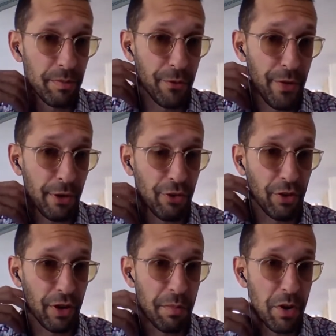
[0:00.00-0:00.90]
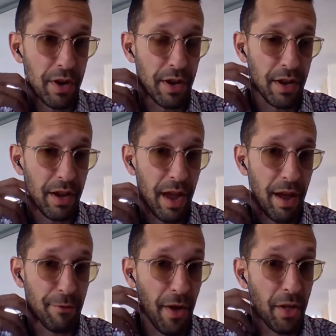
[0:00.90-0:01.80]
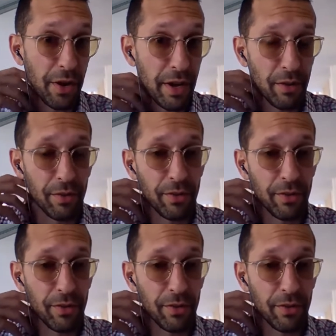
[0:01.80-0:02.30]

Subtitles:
professional community have fallen ill.